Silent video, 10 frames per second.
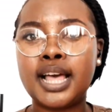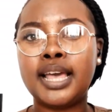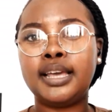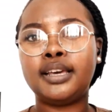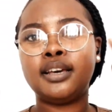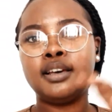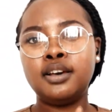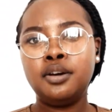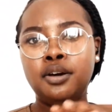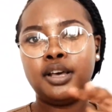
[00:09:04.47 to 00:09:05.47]
like
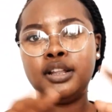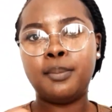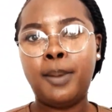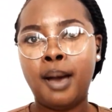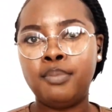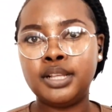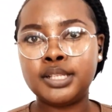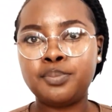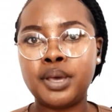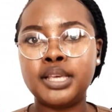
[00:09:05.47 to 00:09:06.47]
in a public
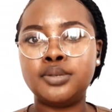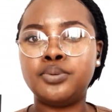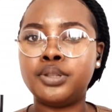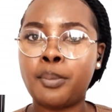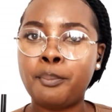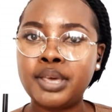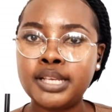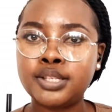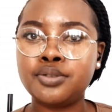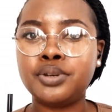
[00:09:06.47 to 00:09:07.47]
space with a
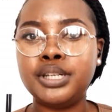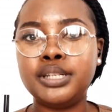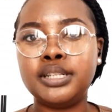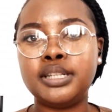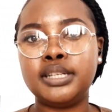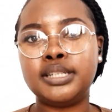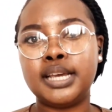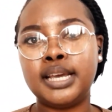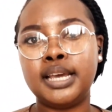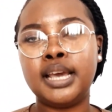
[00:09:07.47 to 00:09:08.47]
big screen in the
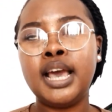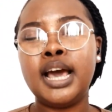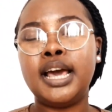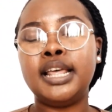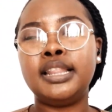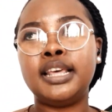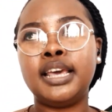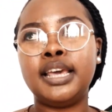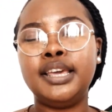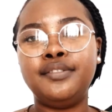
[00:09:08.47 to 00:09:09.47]
day and
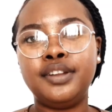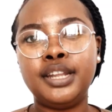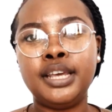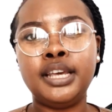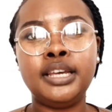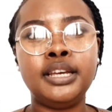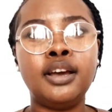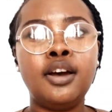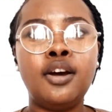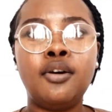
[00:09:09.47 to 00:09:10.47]
the evening,
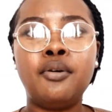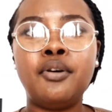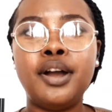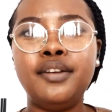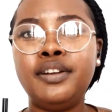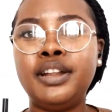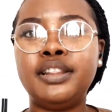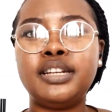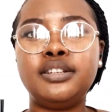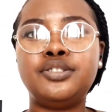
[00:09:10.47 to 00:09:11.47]
or even in
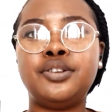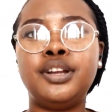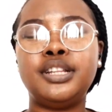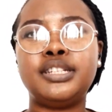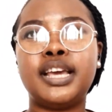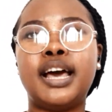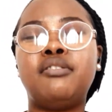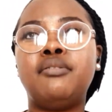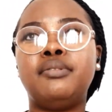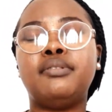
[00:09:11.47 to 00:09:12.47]
the during the day. I
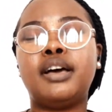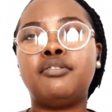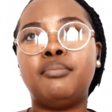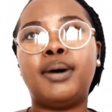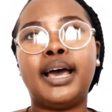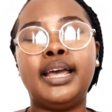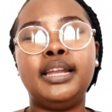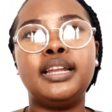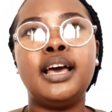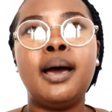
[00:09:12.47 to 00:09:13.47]
don't
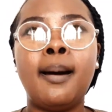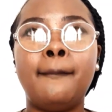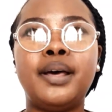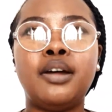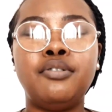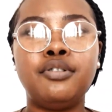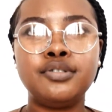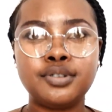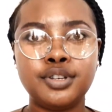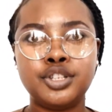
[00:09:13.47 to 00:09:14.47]
mind, but I would
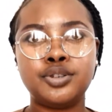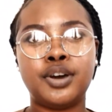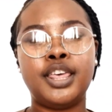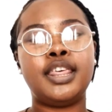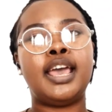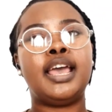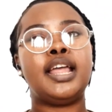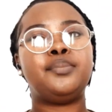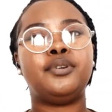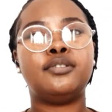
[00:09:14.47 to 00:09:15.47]
also enjoy
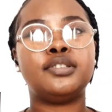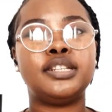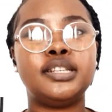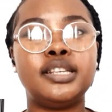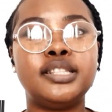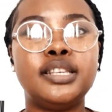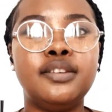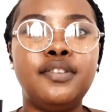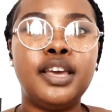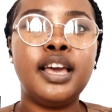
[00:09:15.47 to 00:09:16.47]
that because it's
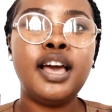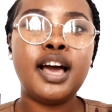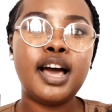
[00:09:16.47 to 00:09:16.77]
giving